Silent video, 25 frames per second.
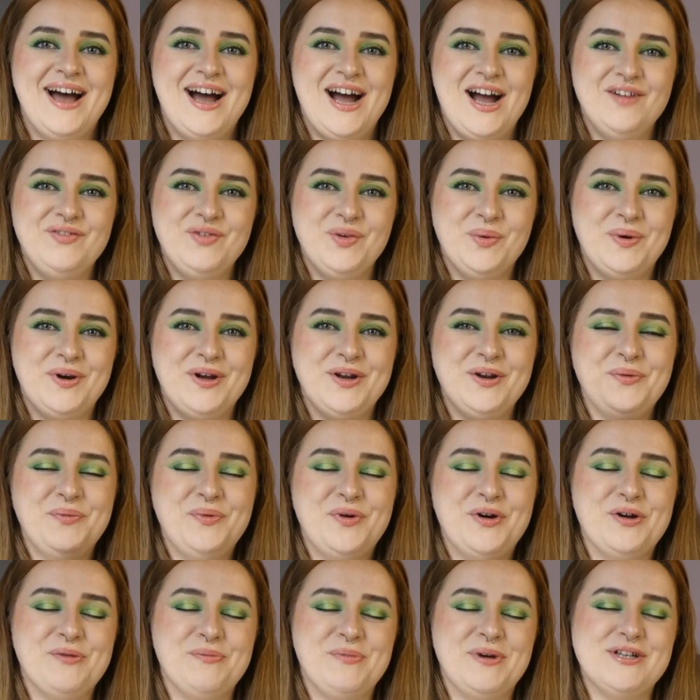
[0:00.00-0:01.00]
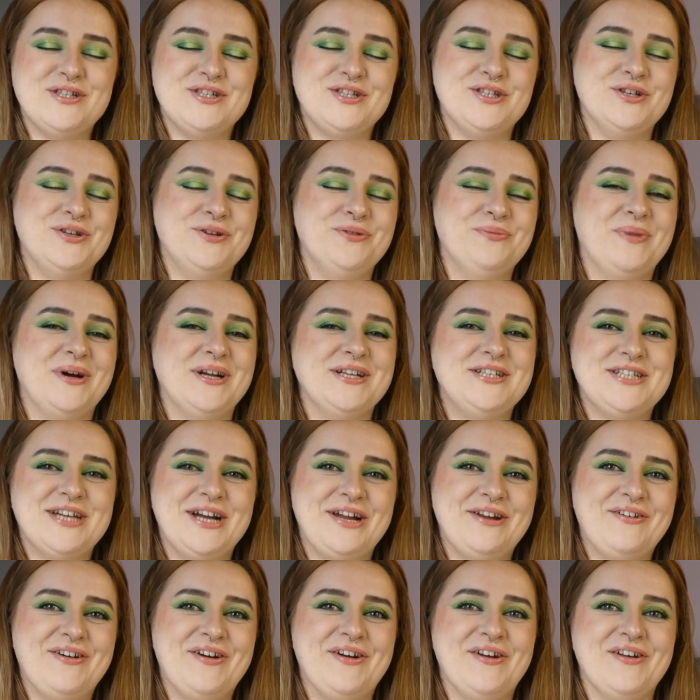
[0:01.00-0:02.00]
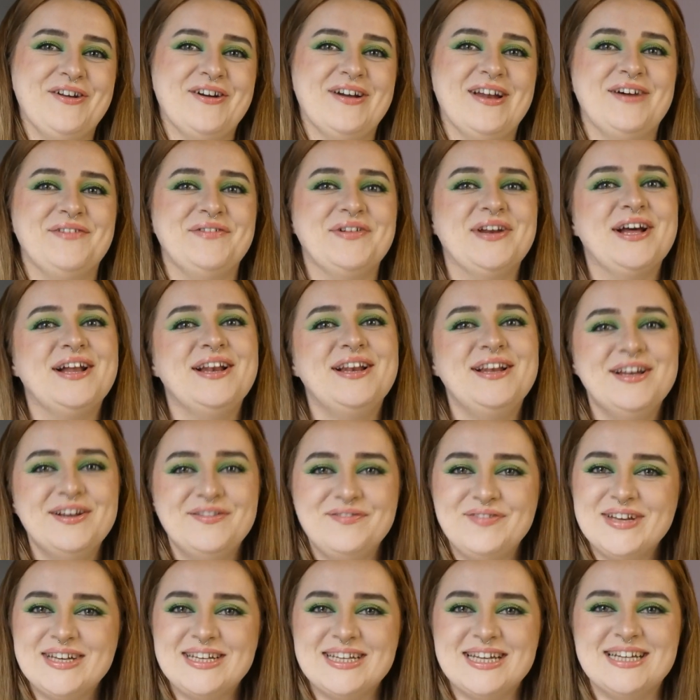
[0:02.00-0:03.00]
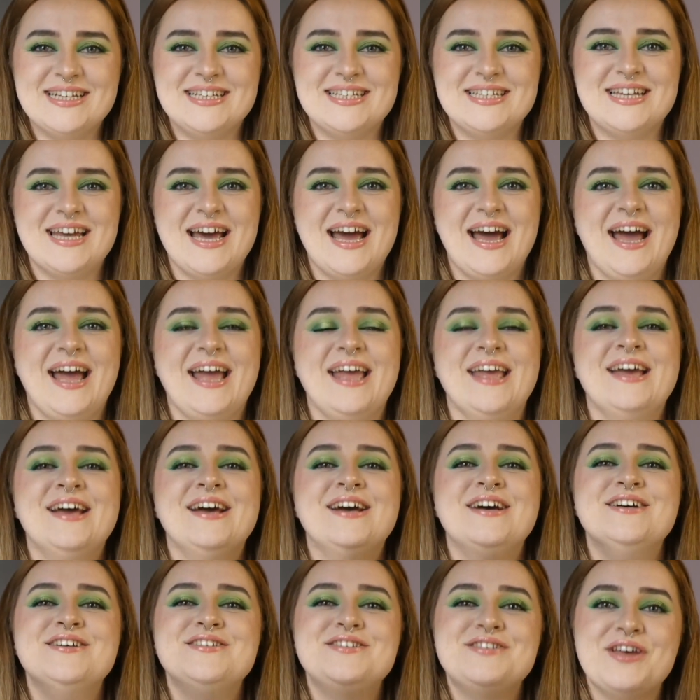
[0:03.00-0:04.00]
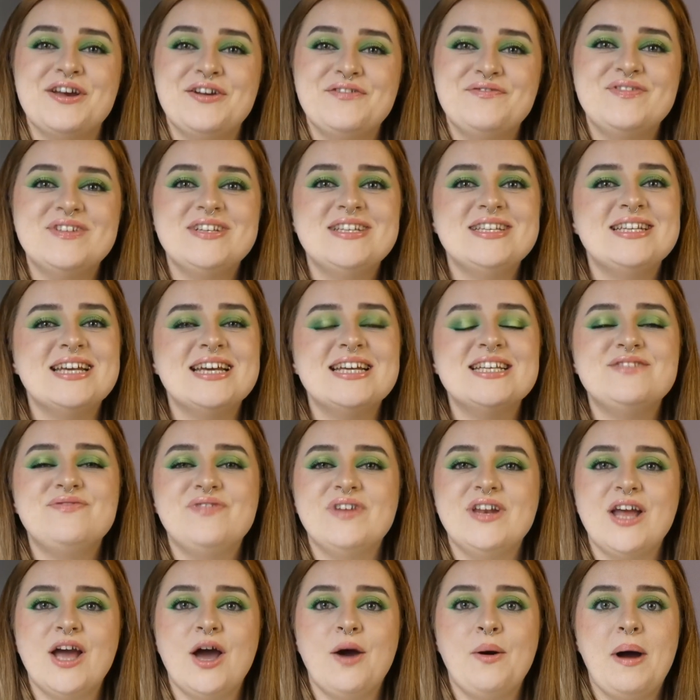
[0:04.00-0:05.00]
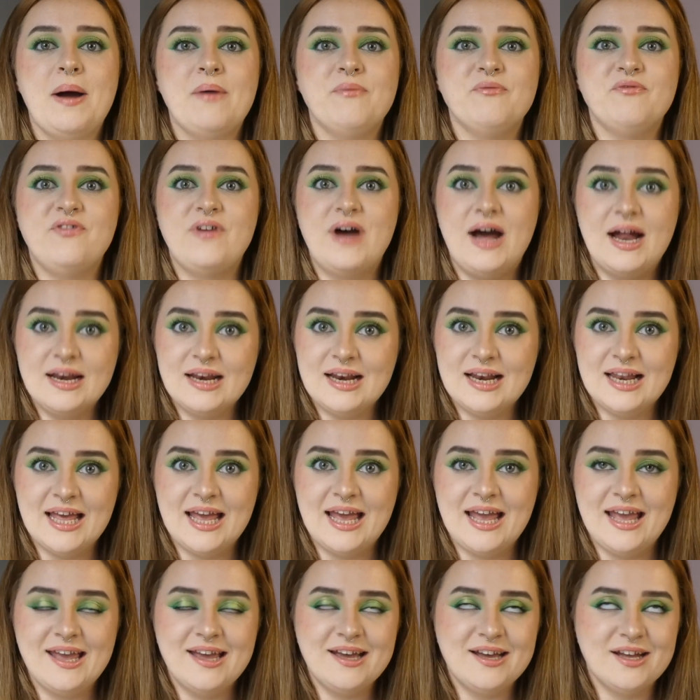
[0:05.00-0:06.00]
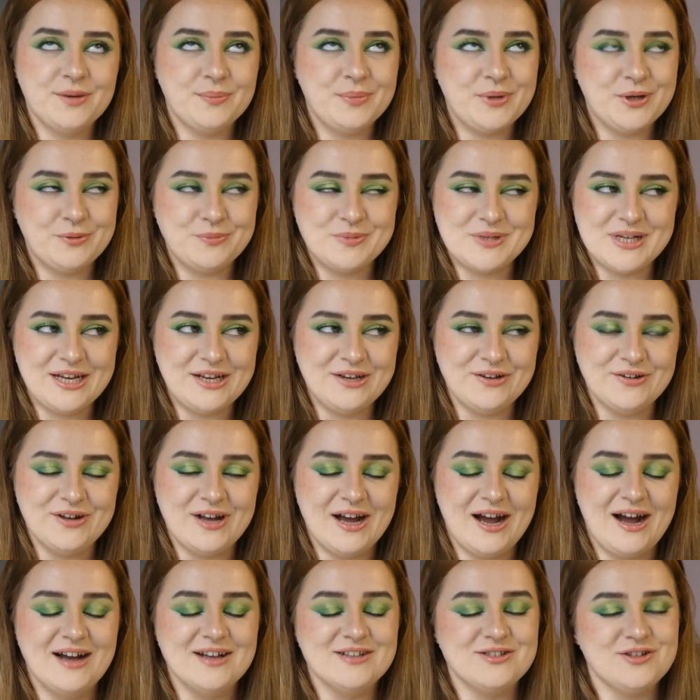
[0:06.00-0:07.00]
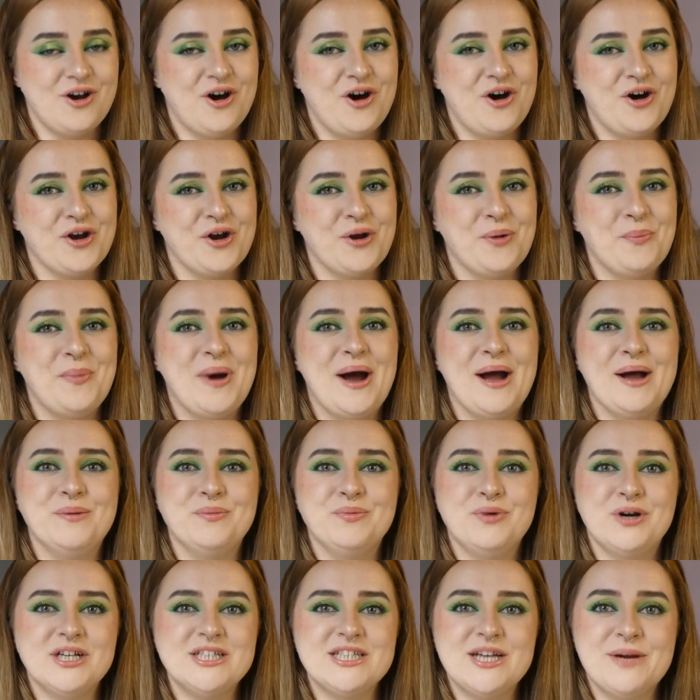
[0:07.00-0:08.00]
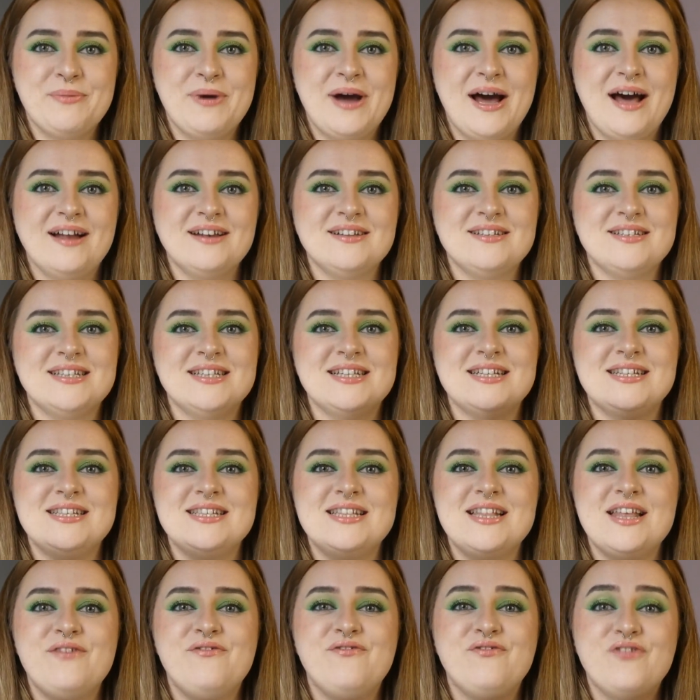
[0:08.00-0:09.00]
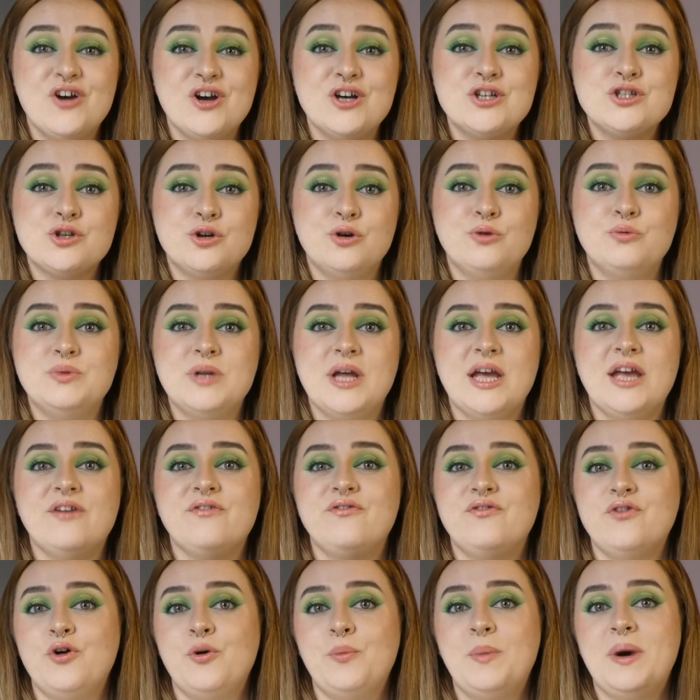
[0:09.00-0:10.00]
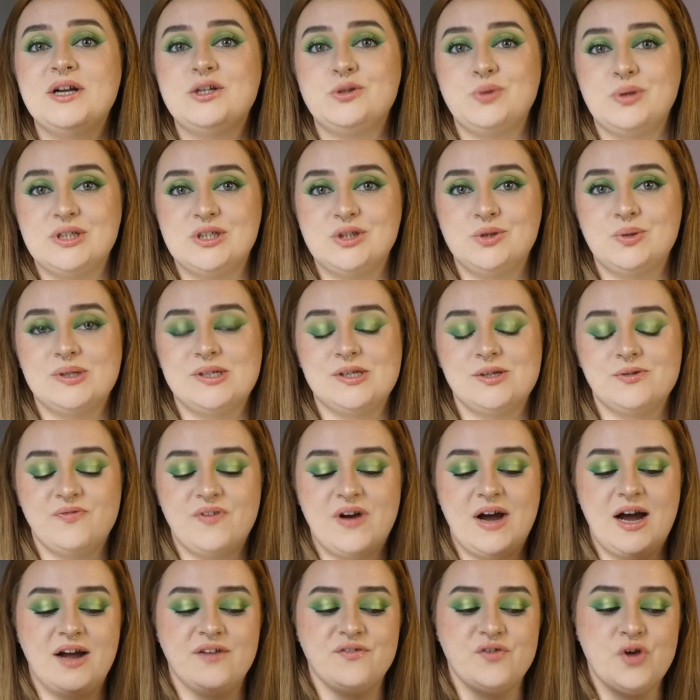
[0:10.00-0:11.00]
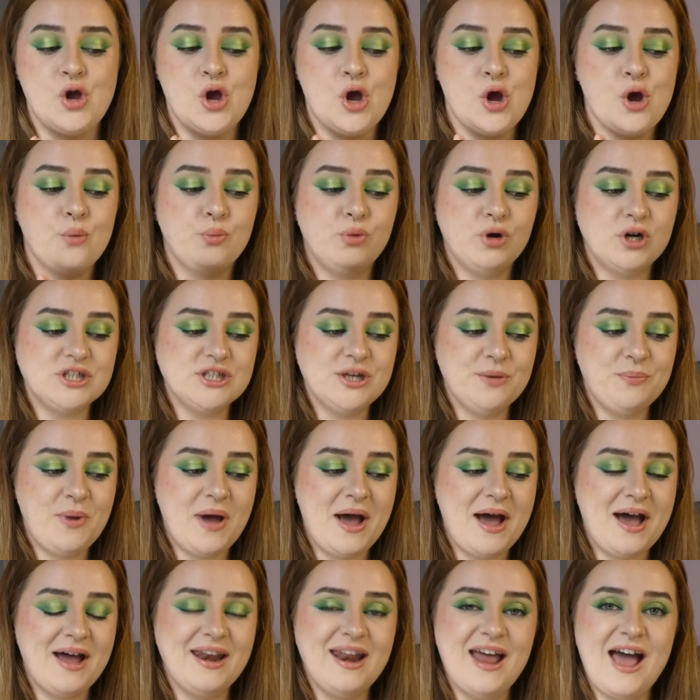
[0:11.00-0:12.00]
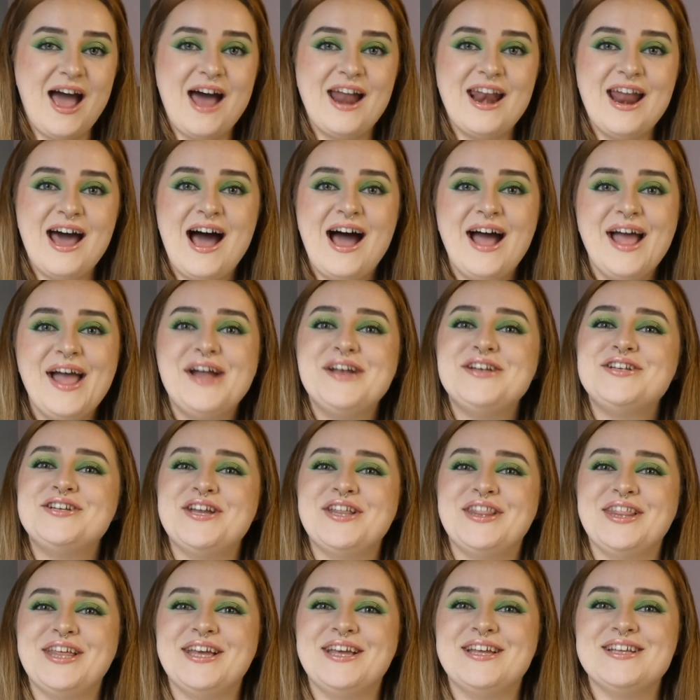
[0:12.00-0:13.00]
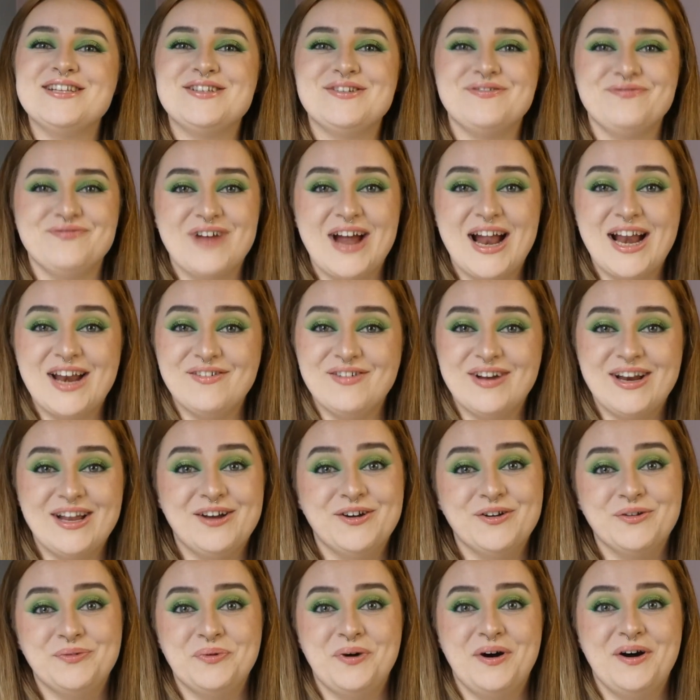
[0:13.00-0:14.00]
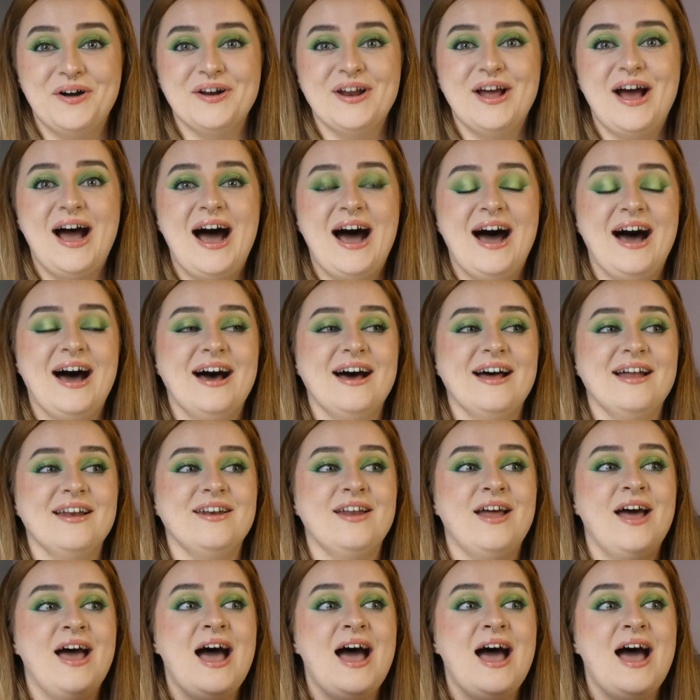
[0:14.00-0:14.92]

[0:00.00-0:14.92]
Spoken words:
Hi everyone, welcome back to my channel. I hope you're having a lovely day today. So for today's video, I'm finally going to be updating you guys on my project pan. So this is the first update for my 2025 project pan, and I actually think it's a really good one. And